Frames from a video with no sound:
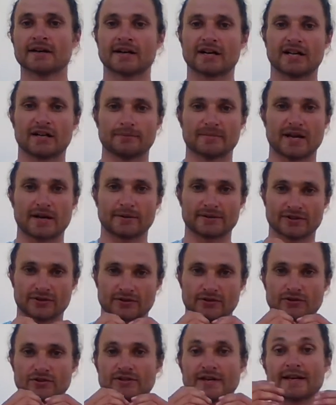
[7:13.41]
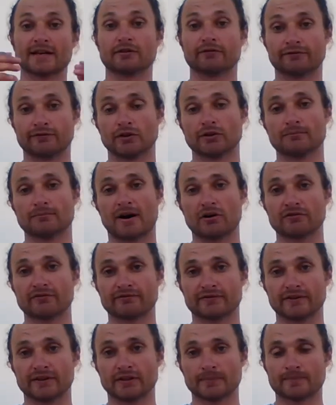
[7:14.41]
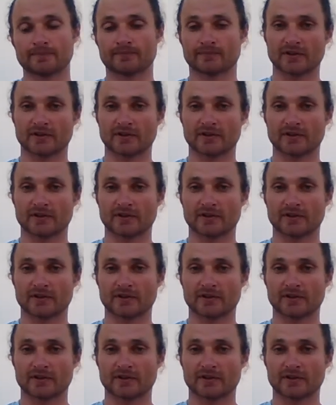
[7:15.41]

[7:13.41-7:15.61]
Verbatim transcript: I'll be able to just take a full fill